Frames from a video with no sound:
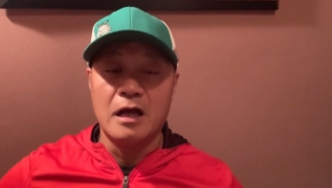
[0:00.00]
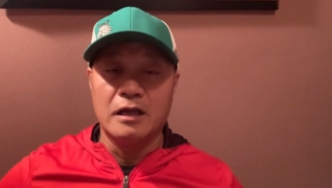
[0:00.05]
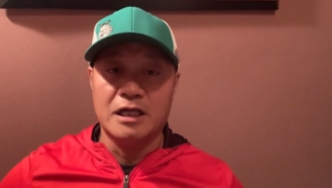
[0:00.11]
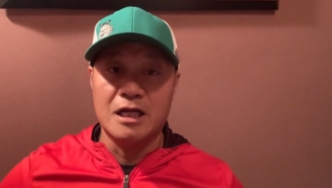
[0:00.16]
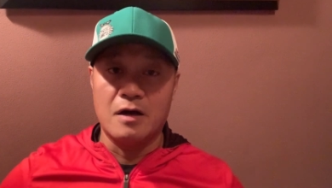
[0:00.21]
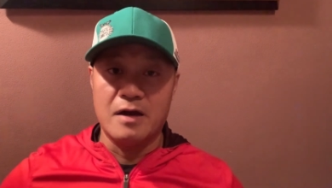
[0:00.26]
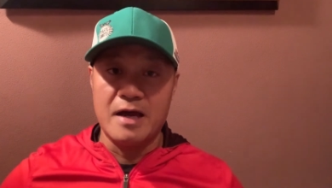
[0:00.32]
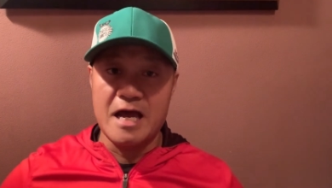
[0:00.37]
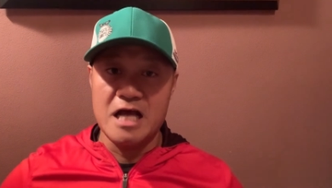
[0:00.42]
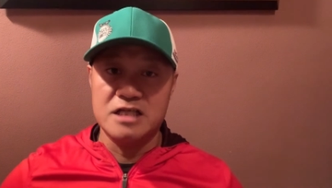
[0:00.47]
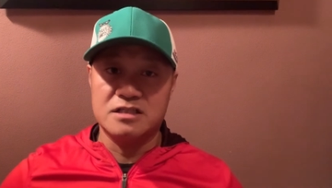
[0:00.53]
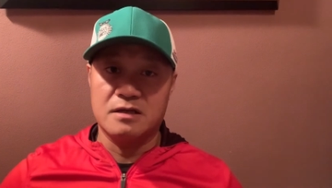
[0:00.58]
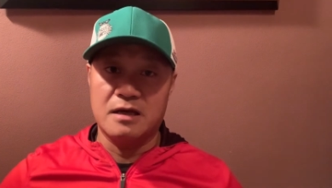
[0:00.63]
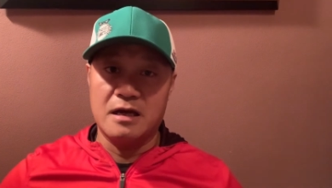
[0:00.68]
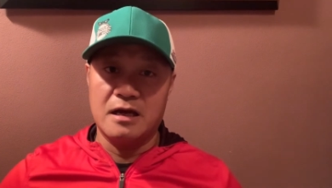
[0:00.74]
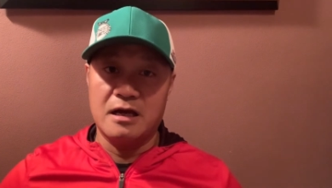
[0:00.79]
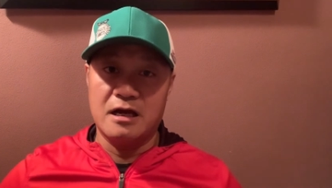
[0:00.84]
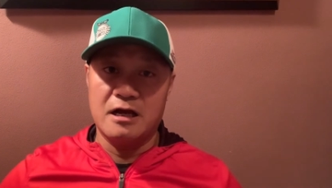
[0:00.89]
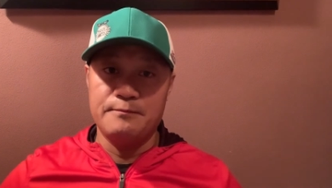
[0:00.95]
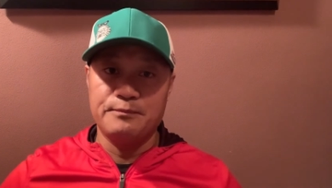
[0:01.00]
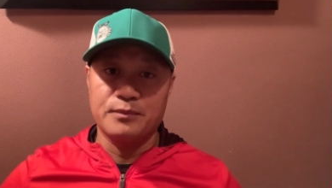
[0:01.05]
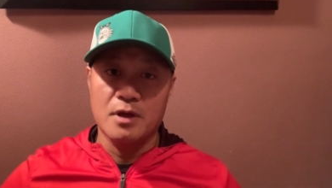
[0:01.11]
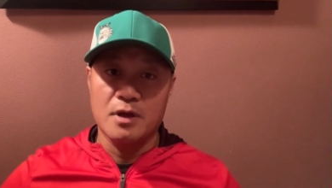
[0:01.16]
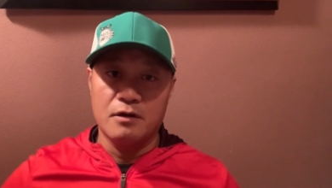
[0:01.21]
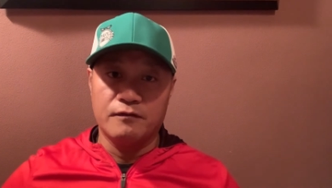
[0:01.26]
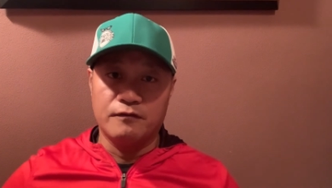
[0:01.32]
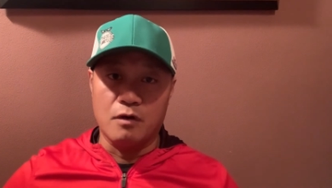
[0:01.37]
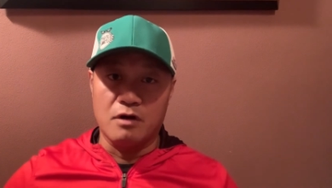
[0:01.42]
now as um,
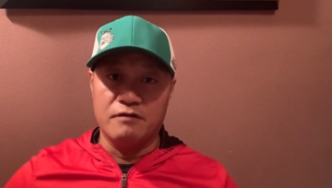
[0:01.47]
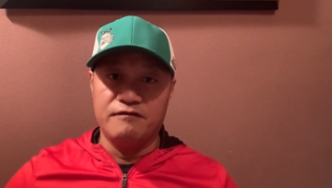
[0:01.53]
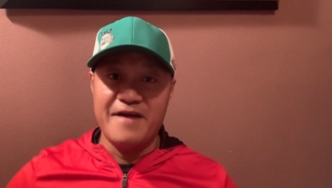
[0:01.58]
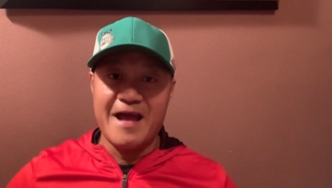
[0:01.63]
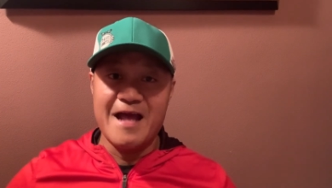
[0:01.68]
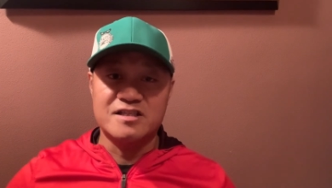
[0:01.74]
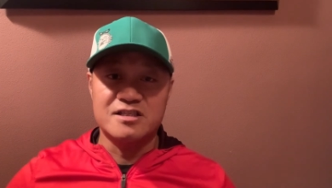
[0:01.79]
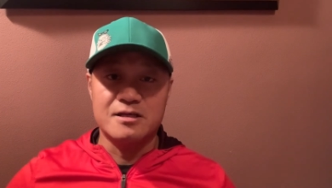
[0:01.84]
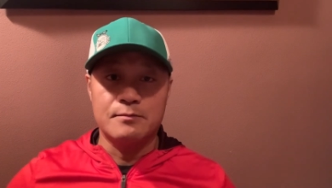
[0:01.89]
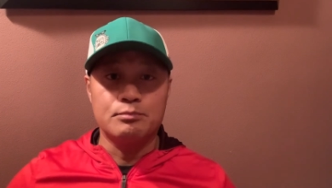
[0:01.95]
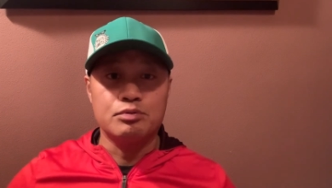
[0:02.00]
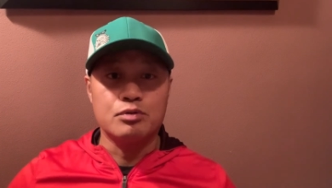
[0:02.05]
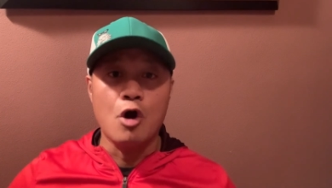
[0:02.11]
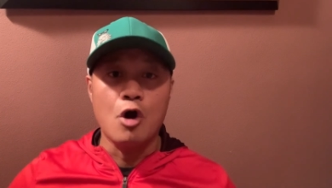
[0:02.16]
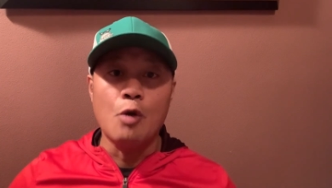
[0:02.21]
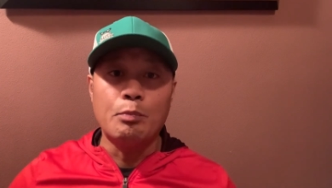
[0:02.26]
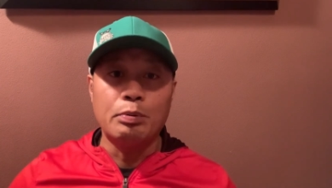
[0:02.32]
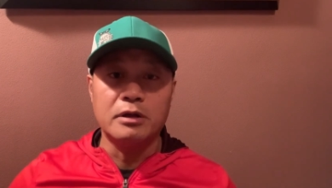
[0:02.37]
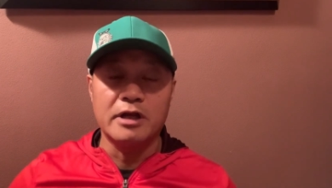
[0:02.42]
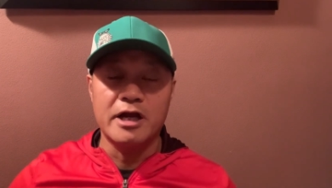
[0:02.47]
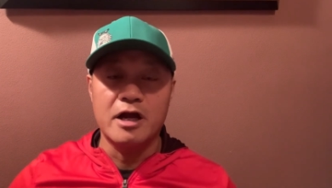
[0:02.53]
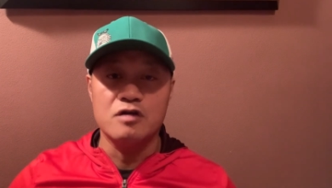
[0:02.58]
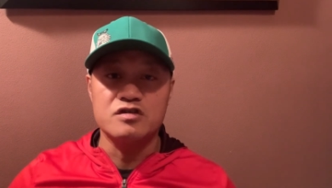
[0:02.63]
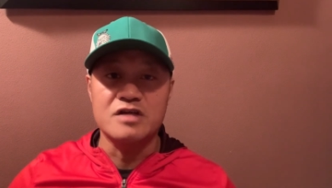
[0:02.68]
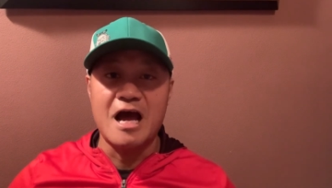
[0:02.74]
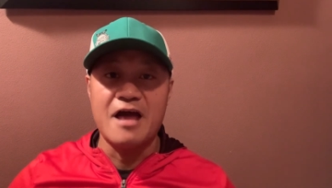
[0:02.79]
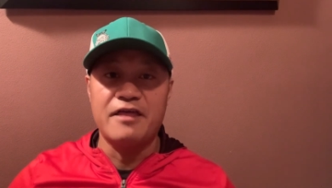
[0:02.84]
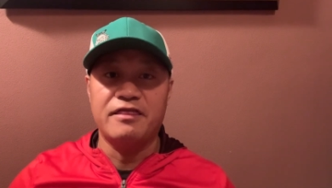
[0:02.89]
for advanced and pro
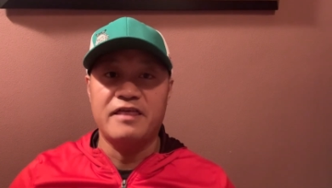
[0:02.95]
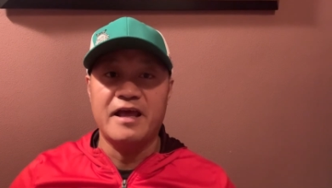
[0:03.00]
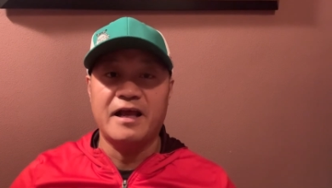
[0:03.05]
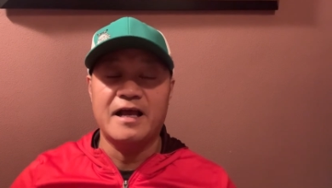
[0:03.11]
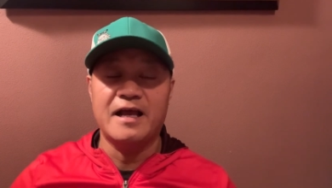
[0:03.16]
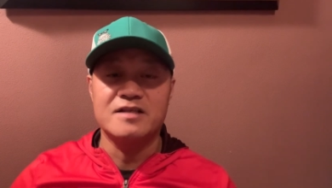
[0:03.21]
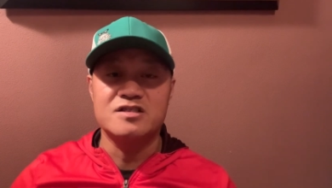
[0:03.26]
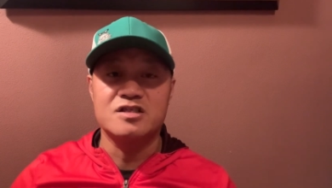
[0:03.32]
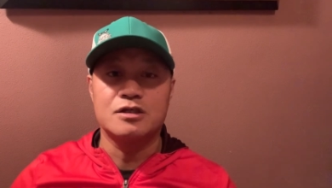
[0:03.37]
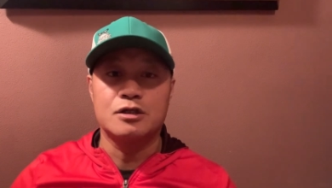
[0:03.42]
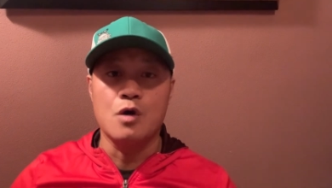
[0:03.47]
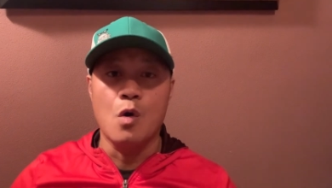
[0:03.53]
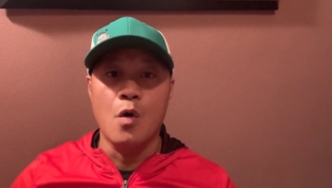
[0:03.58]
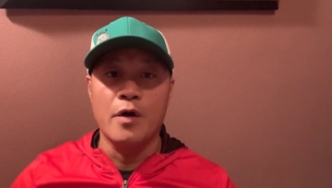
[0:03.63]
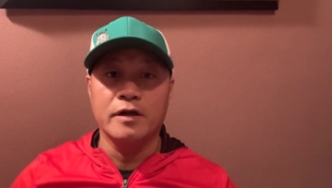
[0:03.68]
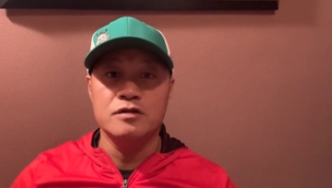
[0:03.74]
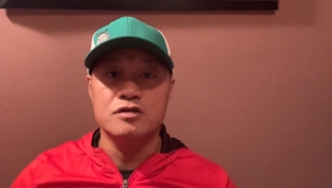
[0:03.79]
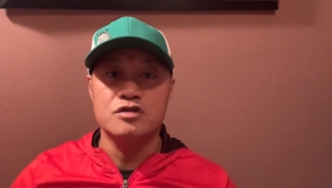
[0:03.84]
players i think it's going